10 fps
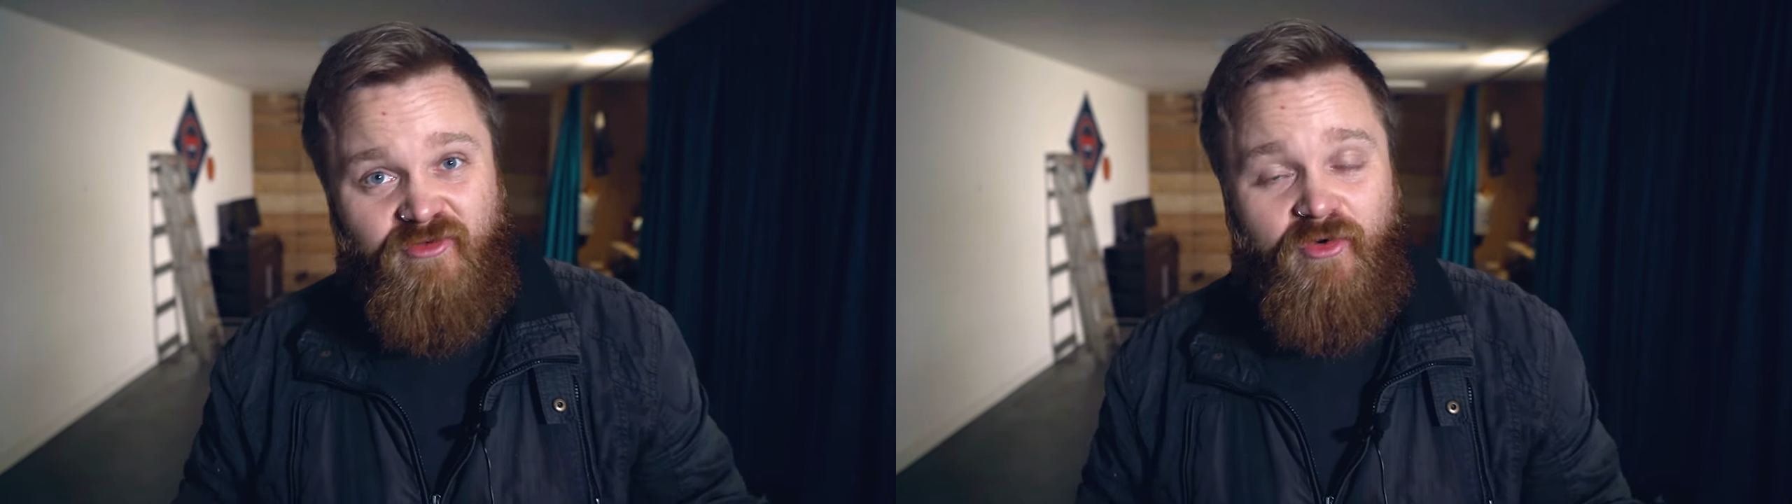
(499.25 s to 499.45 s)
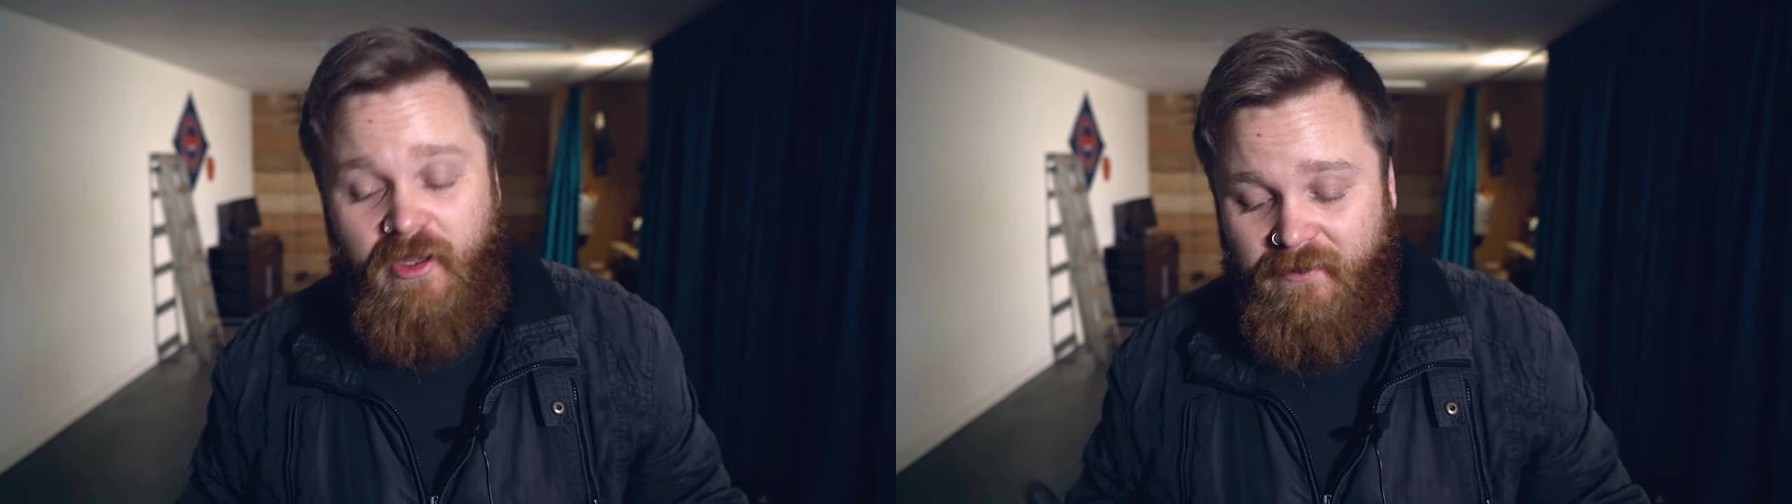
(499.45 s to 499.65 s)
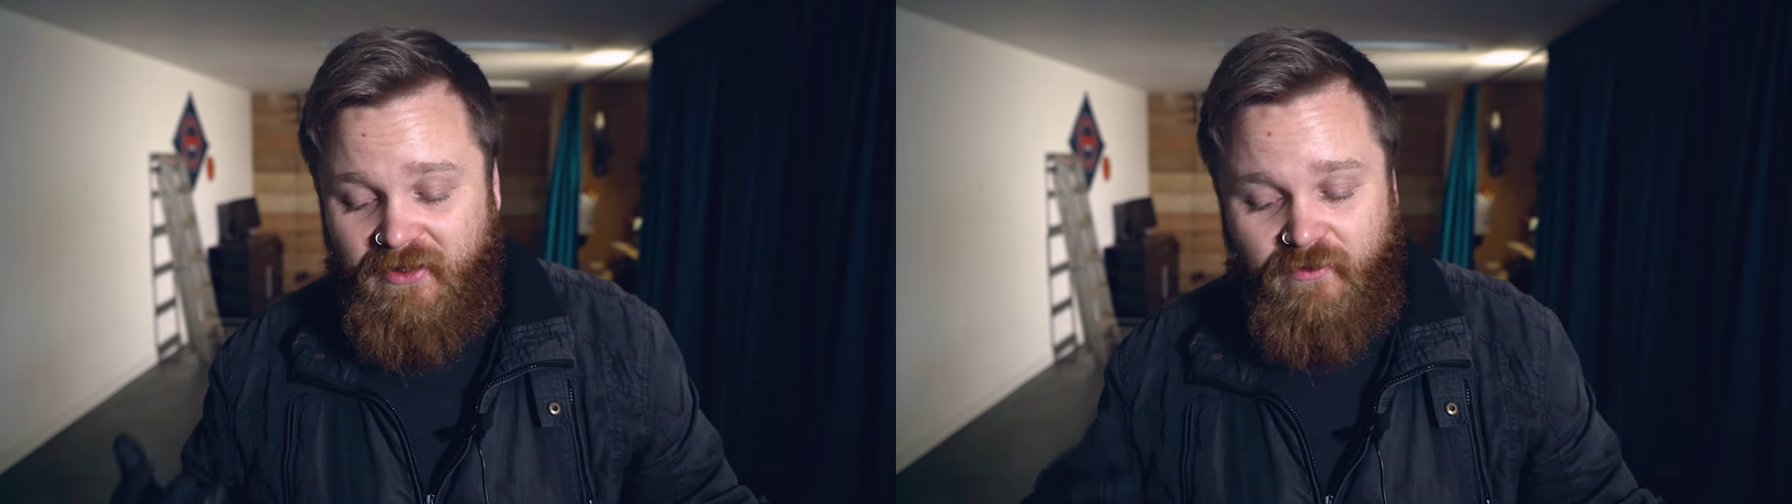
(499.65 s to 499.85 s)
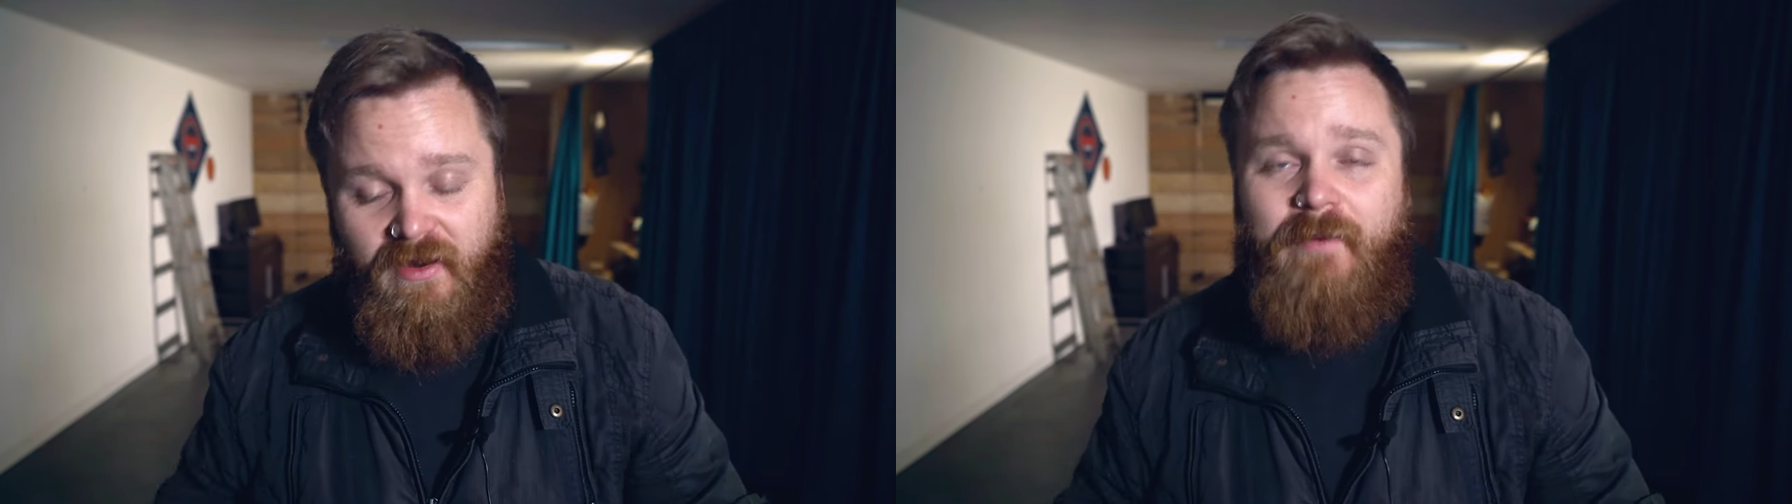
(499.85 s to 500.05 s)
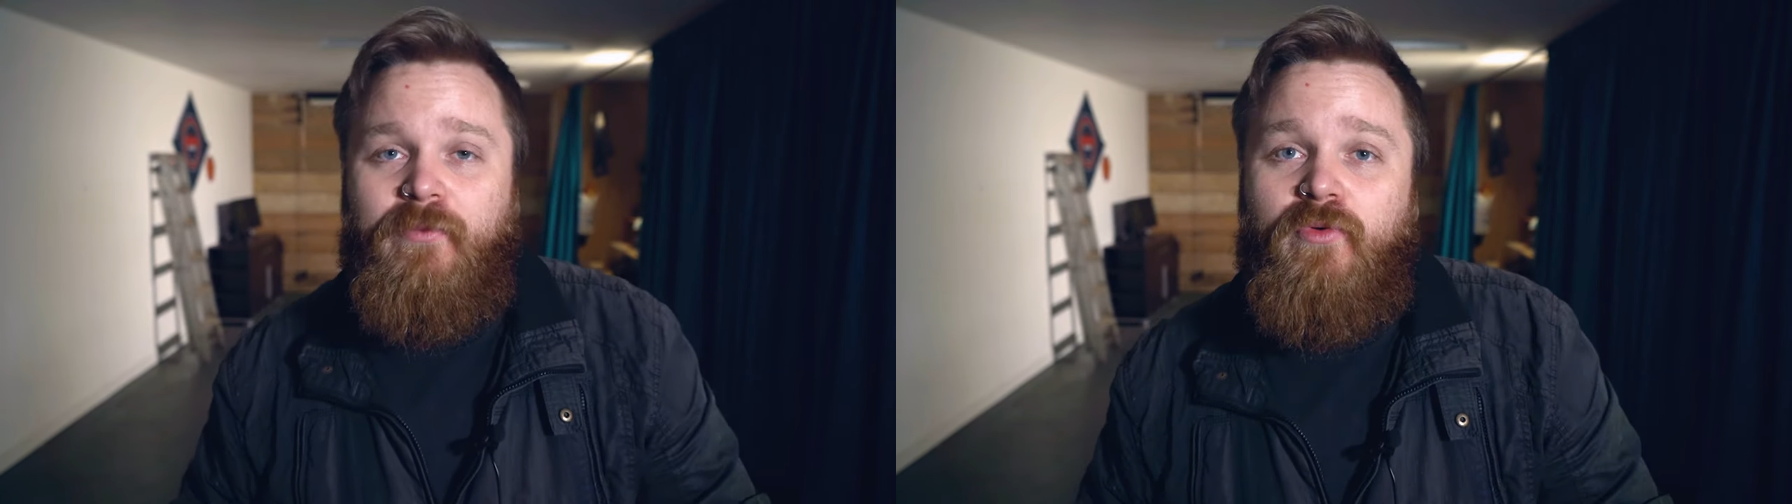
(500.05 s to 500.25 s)
grime and
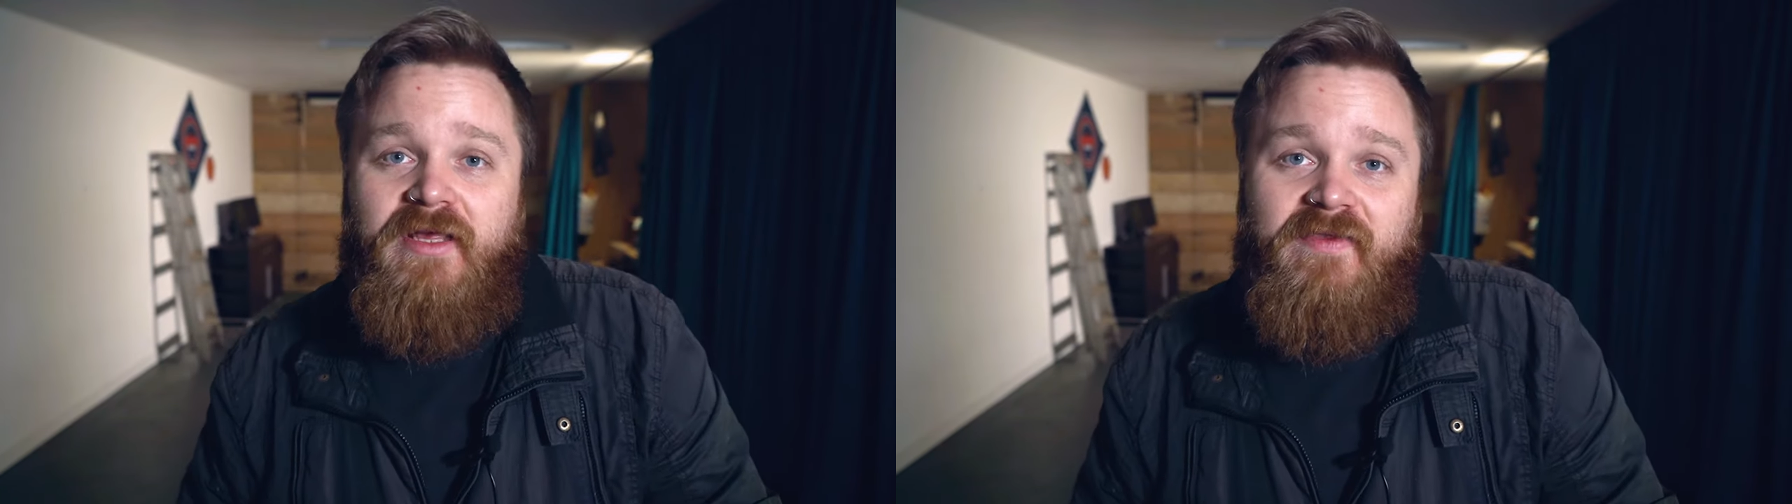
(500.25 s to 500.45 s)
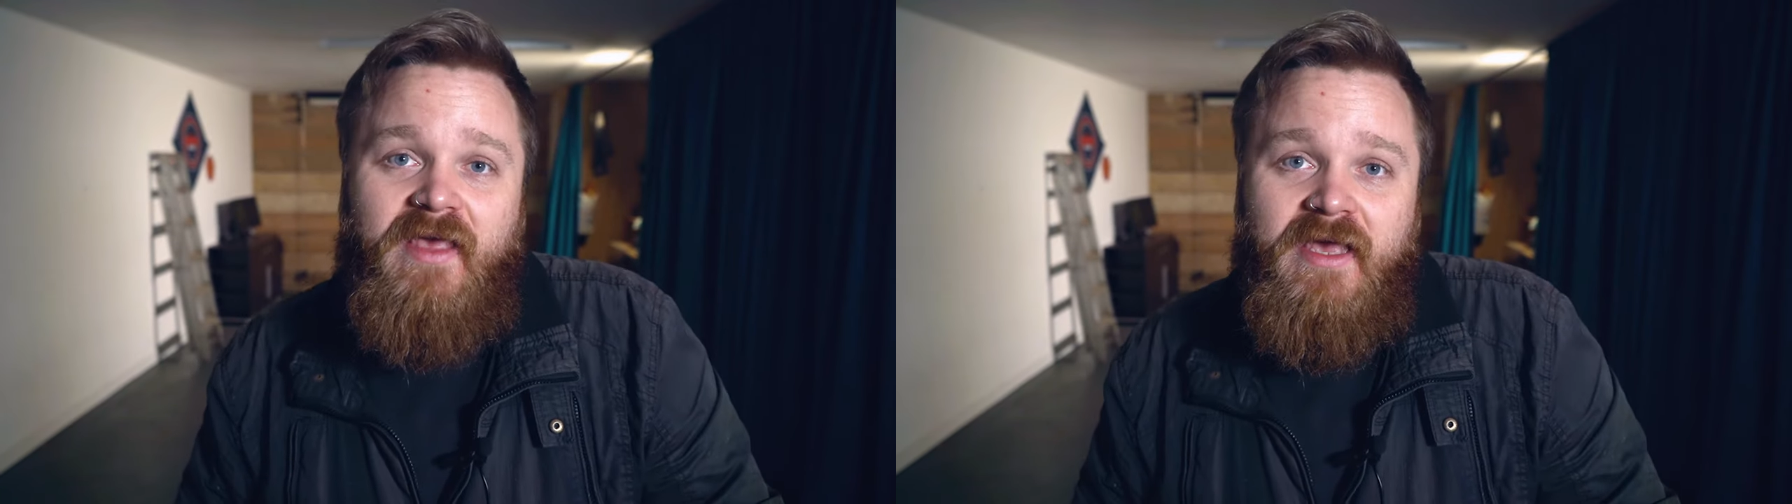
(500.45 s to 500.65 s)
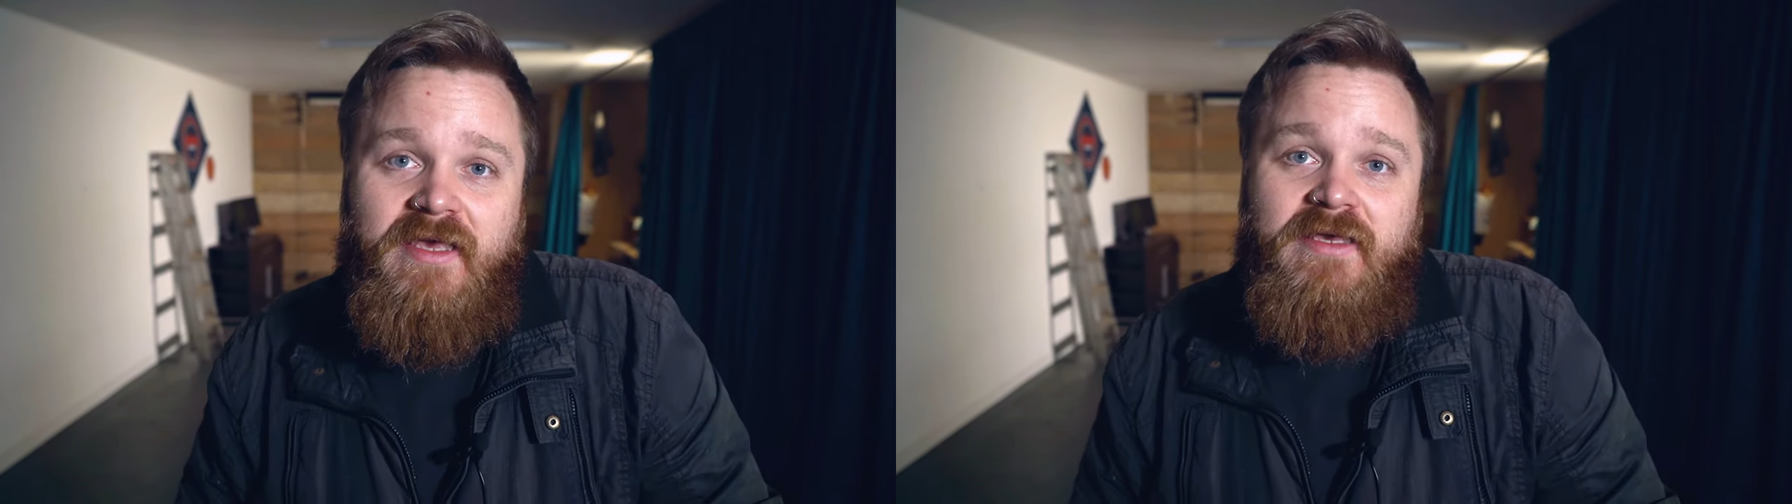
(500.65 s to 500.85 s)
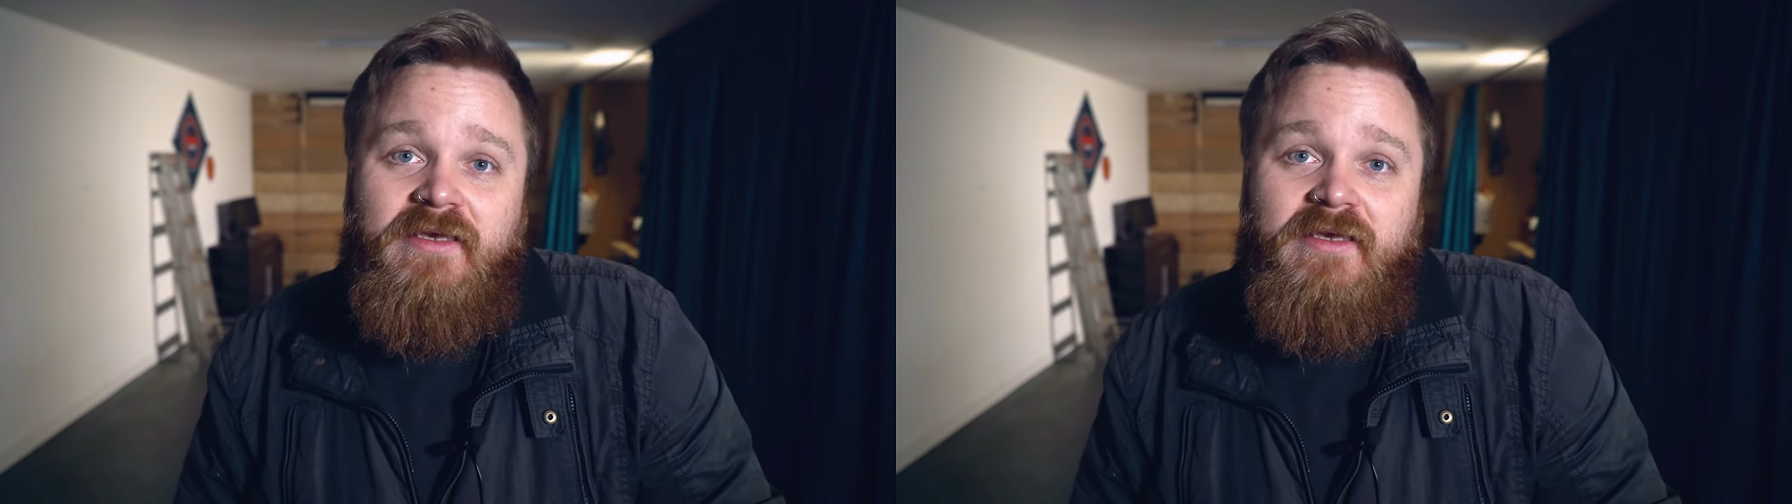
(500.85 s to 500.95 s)
crap all in there,